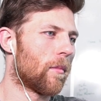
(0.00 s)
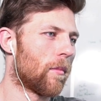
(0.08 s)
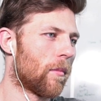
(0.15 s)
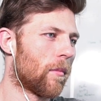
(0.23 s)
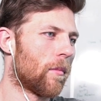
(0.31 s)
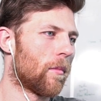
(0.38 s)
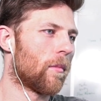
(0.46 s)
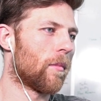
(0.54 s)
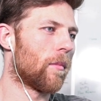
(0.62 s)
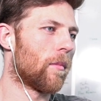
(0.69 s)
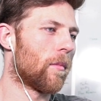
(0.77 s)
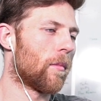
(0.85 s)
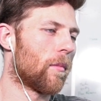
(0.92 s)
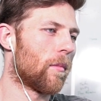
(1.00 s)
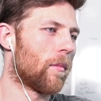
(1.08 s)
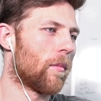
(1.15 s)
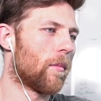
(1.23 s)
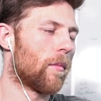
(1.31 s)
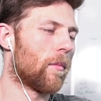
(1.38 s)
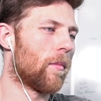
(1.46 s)

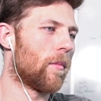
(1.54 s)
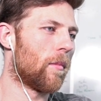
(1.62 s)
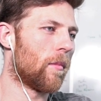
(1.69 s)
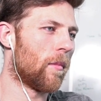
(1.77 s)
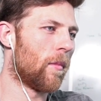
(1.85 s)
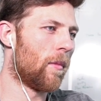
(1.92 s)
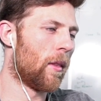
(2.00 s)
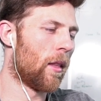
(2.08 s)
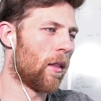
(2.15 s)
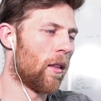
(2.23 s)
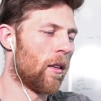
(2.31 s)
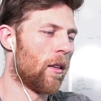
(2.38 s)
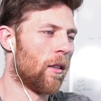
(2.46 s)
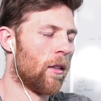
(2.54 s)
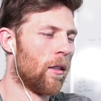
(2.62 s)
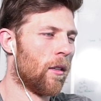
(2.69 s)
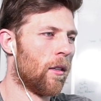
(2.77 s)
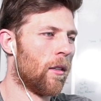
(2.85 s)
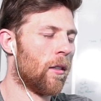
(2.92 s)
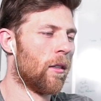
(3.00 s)

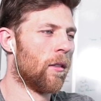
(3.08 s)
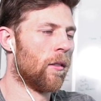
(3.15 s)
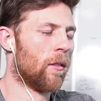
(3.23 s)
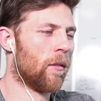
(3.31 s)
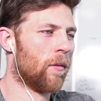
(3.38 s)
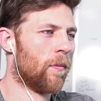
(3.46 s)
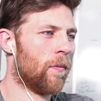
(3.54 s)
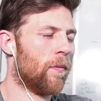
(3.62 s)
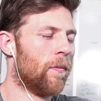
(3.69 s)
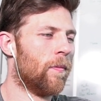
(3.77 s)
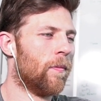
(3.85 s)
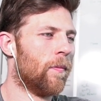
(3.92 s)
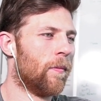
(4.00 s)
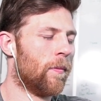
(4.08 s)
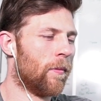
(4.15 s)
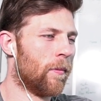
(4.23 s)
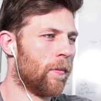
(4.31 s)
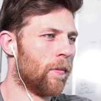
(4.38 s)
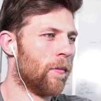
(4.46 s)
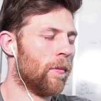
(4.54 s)

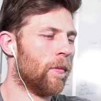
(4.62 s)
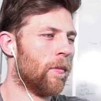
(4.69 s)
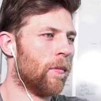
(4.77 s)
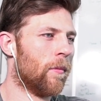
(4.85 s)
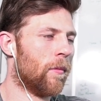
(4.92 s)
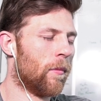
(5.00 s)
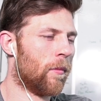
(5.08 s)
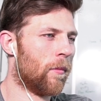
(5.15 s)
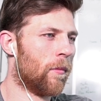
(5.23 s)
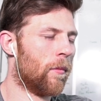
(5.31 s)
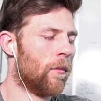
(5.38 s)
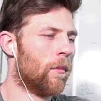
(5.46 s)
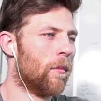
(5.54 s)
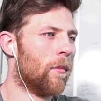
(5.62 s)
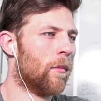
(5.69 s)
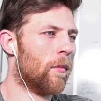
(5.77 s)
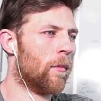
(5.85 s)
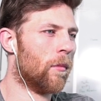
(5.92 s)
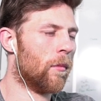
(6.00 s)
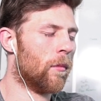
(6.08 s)

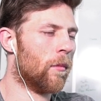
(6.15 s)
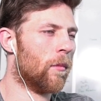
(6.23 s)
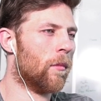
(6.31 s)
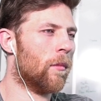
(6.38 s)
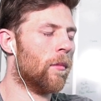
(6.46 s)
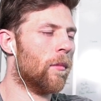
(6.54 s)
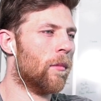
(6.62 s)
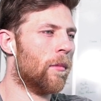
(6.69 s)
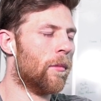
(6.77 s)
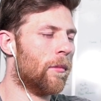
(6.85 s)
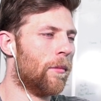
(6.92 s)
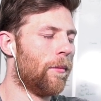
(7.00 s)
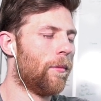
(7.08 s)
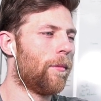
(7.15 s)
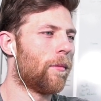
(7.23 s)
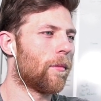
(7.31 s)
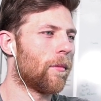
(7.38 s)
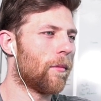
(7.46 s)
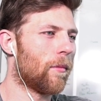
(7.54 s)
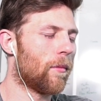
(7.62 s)

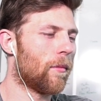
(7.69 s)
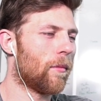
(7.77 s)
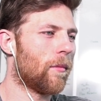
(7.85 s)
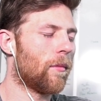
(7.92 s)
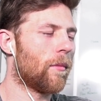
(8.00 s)
The person shown says nothing.